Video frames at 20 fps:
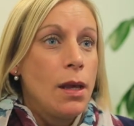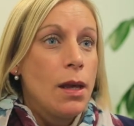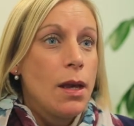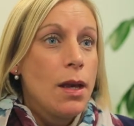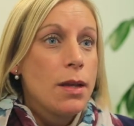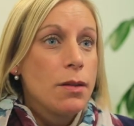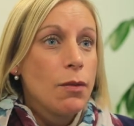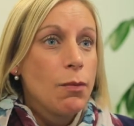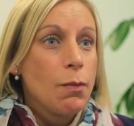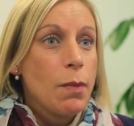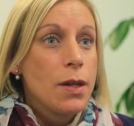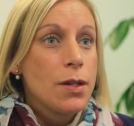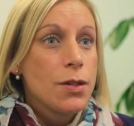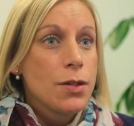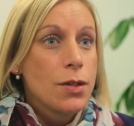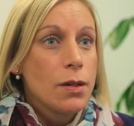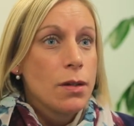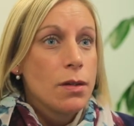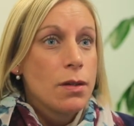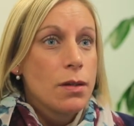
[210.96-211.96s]
As I've
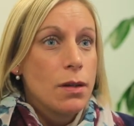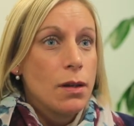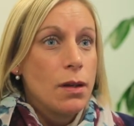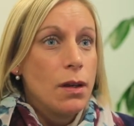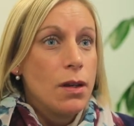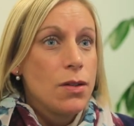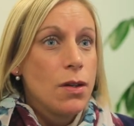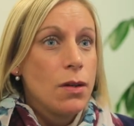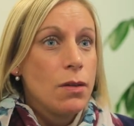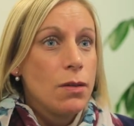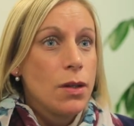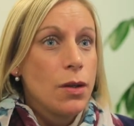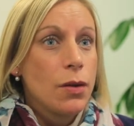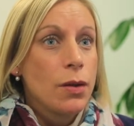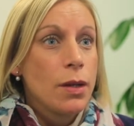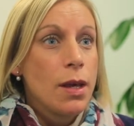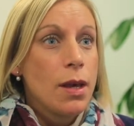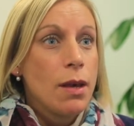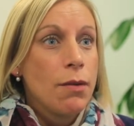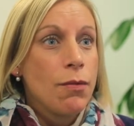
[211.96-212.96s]
mentioned, I don't think
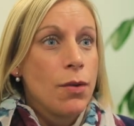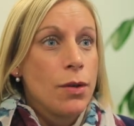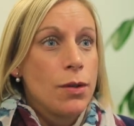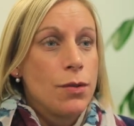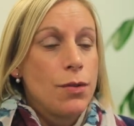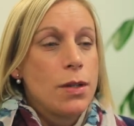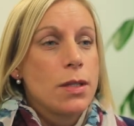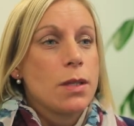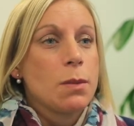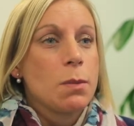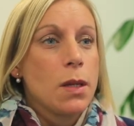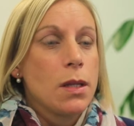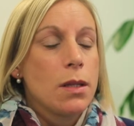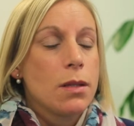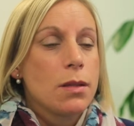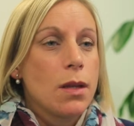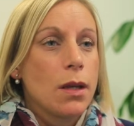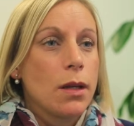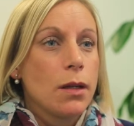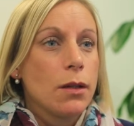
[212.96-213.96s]
you can ever underestimate the
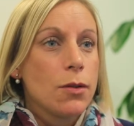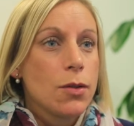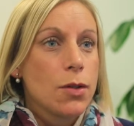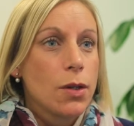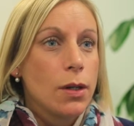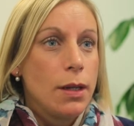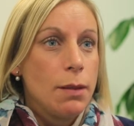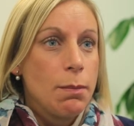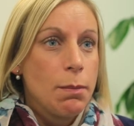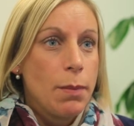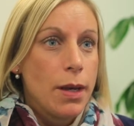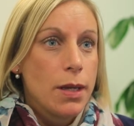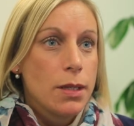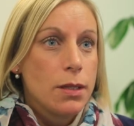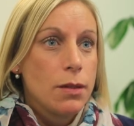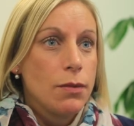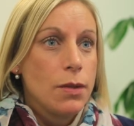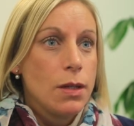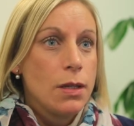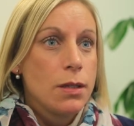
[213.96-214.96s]
psychological
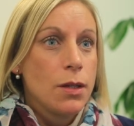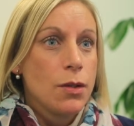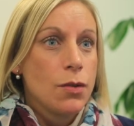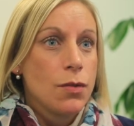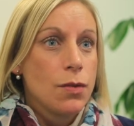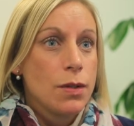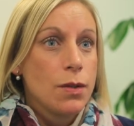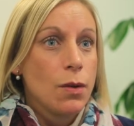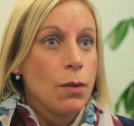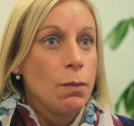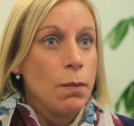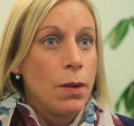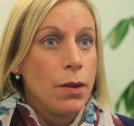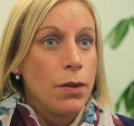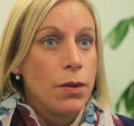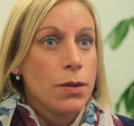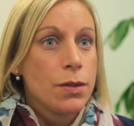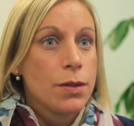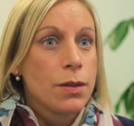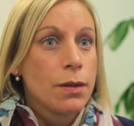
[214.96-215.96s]
impact of these injuries on
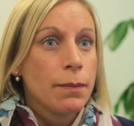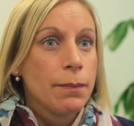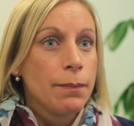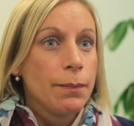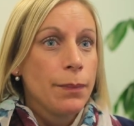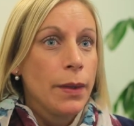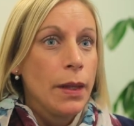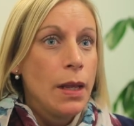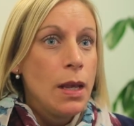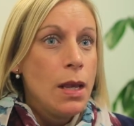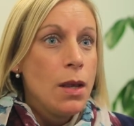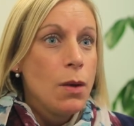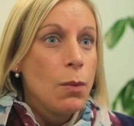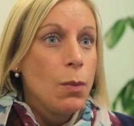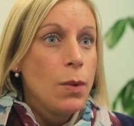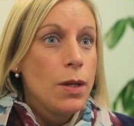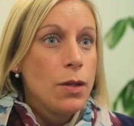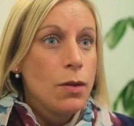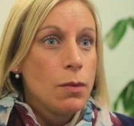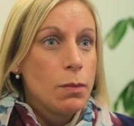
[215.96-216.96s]
mothers.
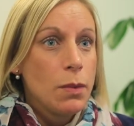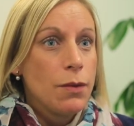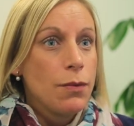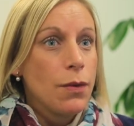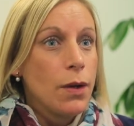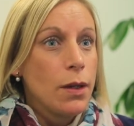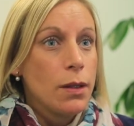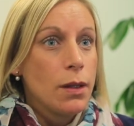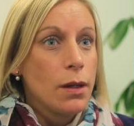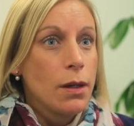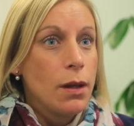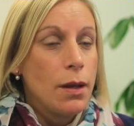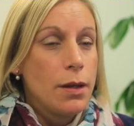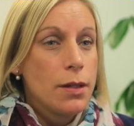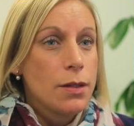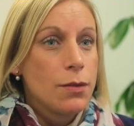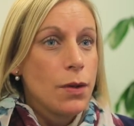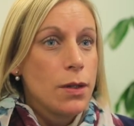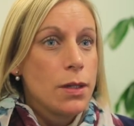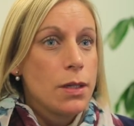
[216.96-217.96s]
We normally find that
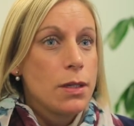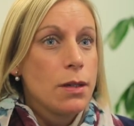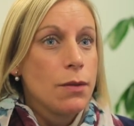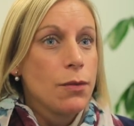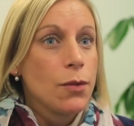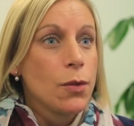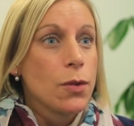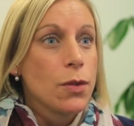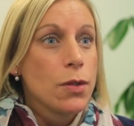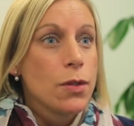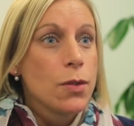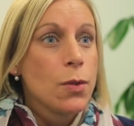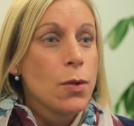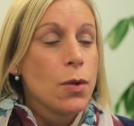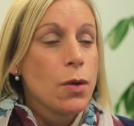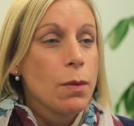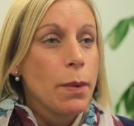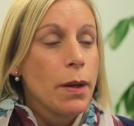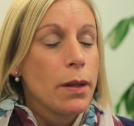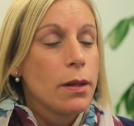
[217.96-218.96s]
clients find it difficult to
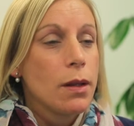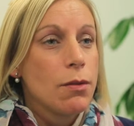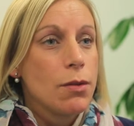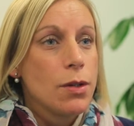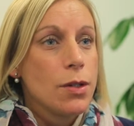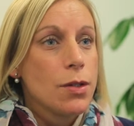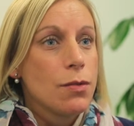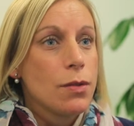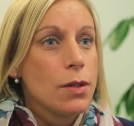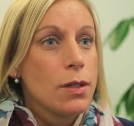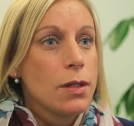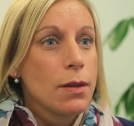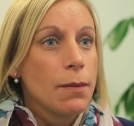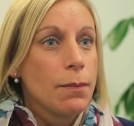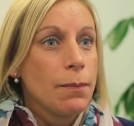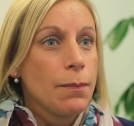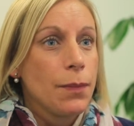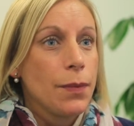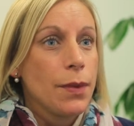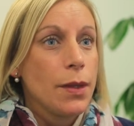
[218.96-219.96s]
talk about their injuries.
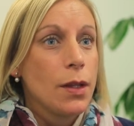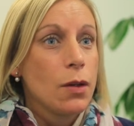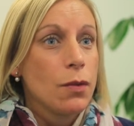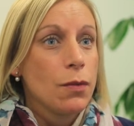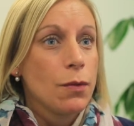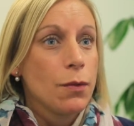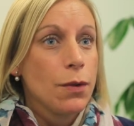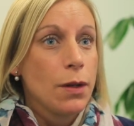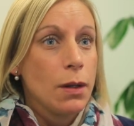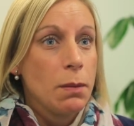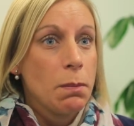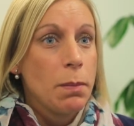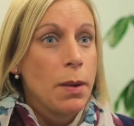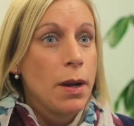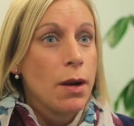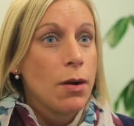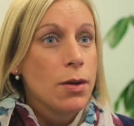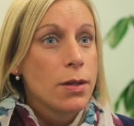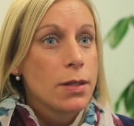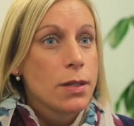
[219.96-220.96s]
They often feel
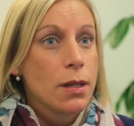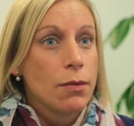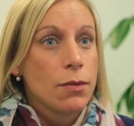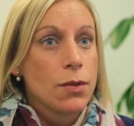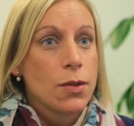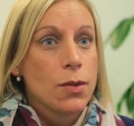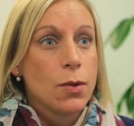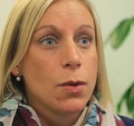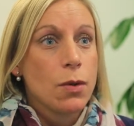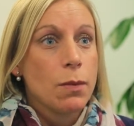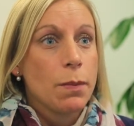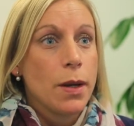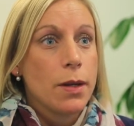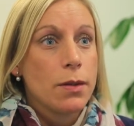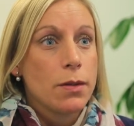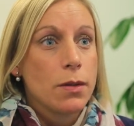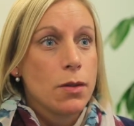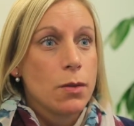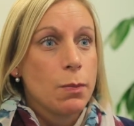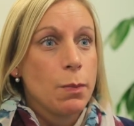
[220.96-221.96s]
embarrassed having to talk
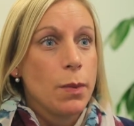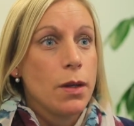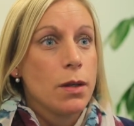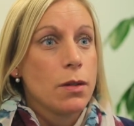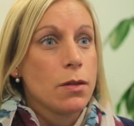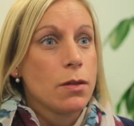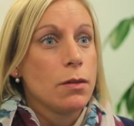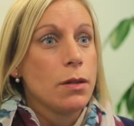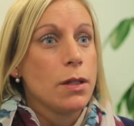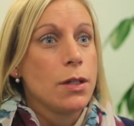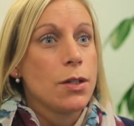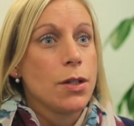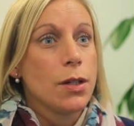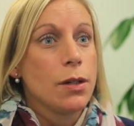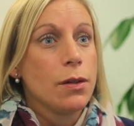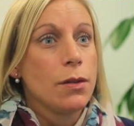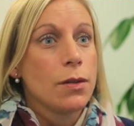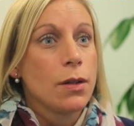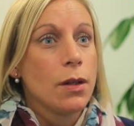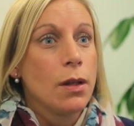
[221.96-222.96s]
about such personal
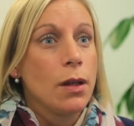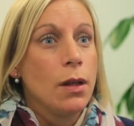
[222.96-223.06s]
issues